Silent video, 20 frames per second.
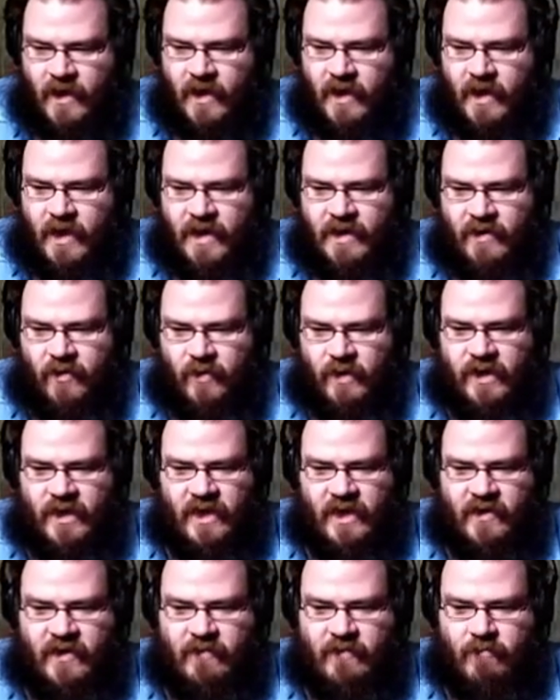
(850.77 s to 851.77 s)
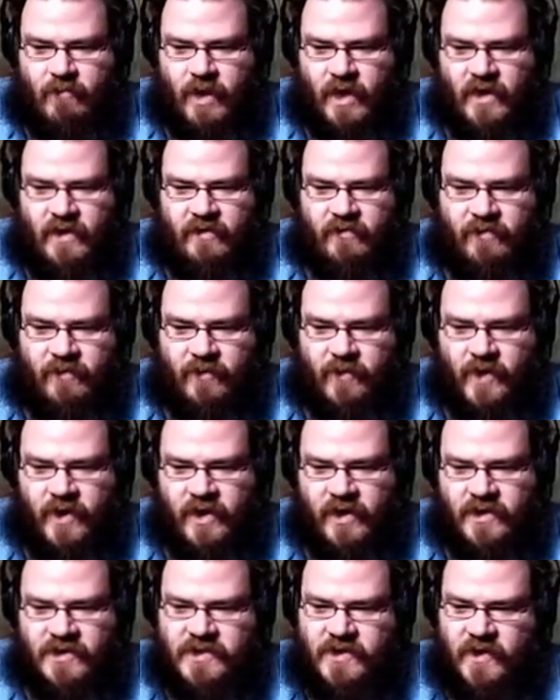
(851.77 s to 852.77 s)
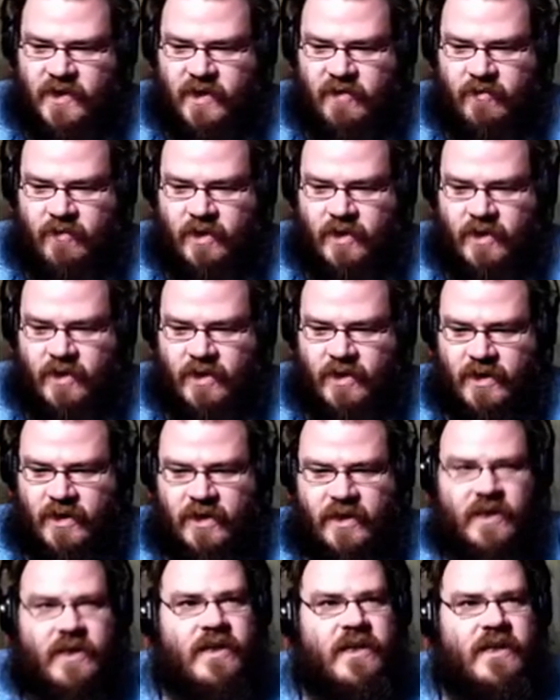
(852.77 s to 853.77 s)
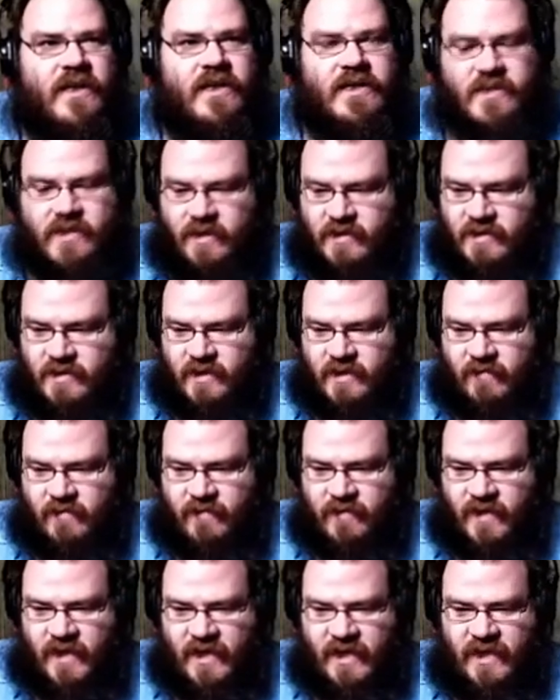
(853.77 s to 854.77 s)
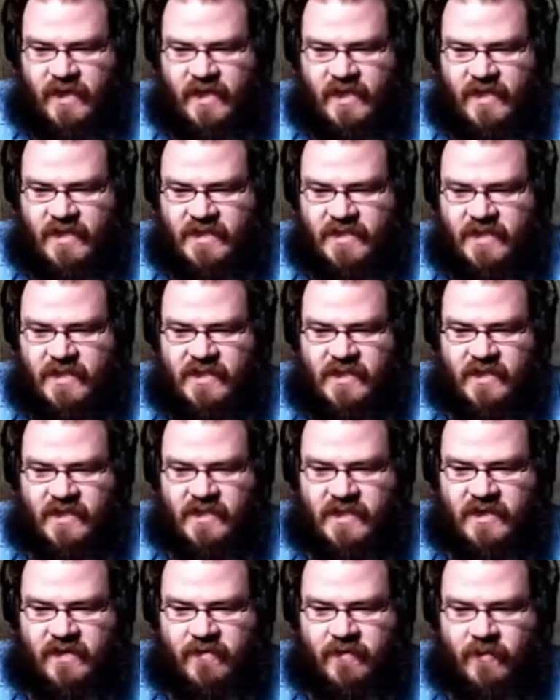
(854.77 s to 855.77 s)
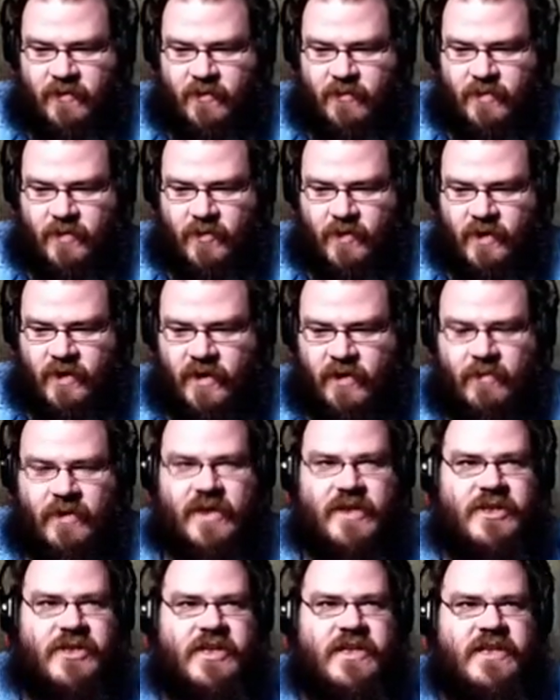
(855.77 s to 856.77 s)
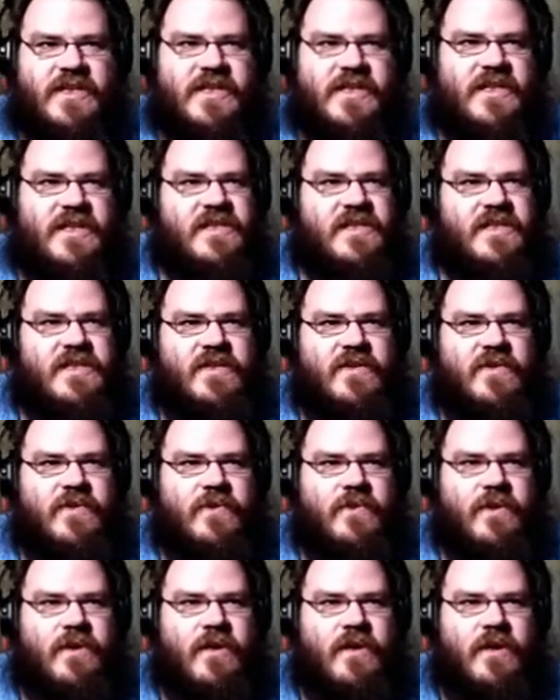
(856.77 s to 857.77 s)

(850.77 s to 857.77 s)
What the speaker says: I know a guy who can mod it for you. Does great work. He's done stuff for the NES, N64, and be working on my Genesis soon.